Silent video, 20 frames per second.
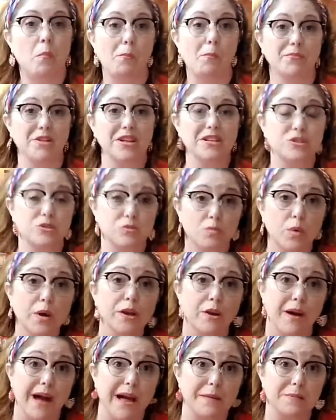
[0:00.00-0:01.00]
This is when
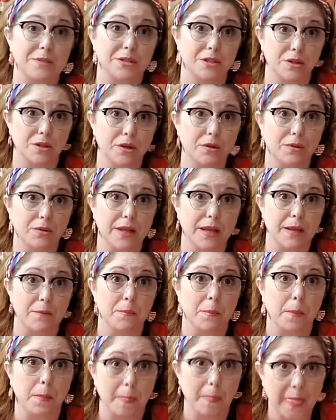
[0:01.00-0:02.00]
you
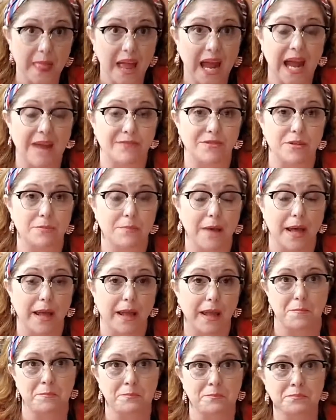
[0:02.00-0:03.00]
absolutely have to
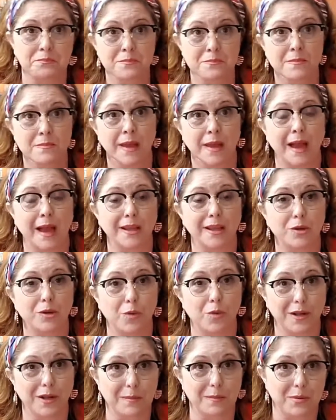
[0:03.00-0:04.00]
make, and you
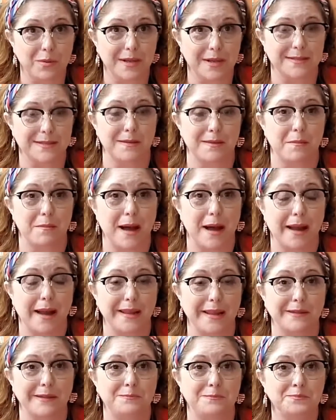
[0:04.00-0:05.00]
want to impress
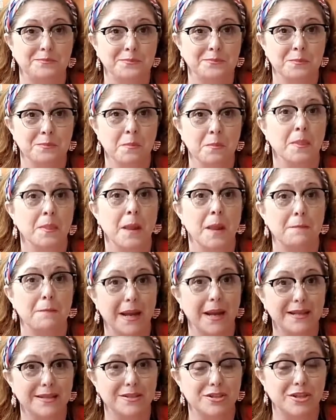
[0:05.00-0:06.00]
somebody,
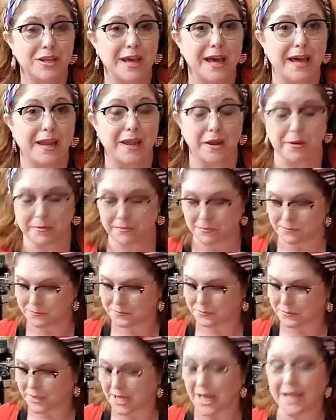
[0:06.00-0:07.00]
make this cake
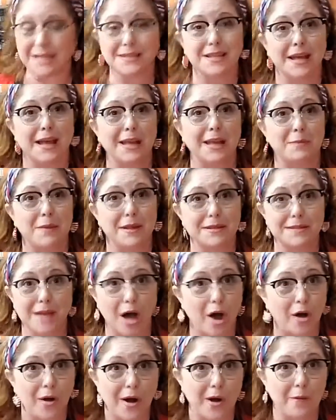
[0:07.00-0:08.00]
and tell them it's
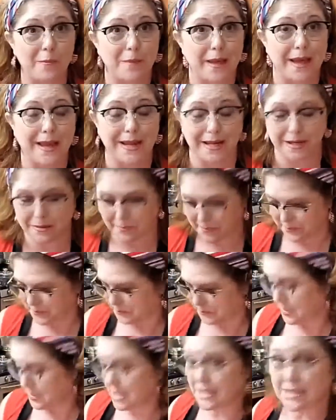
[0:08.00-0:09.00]
all homemade,
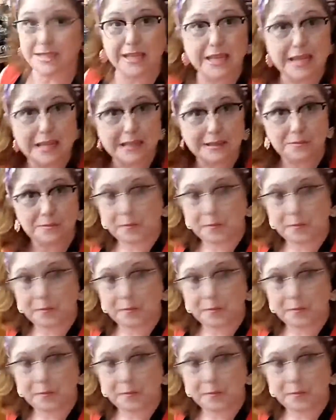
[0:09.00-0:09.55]
because it is.